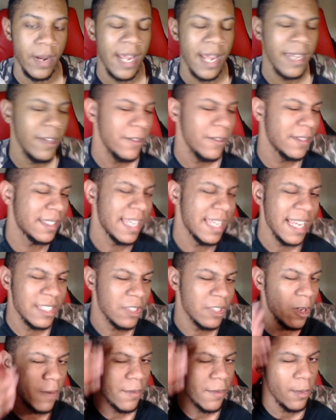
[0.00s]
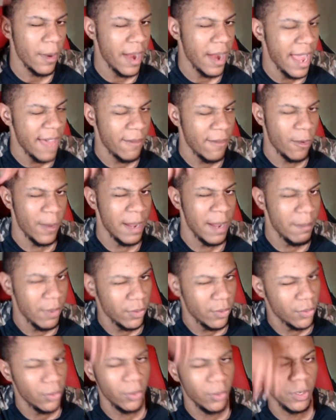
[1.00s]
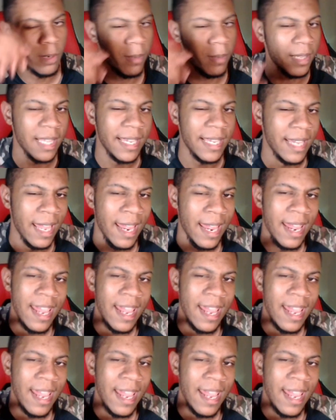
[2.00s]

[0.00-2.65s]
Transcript: I can use the test server where I have a rainbow Cooler, but like,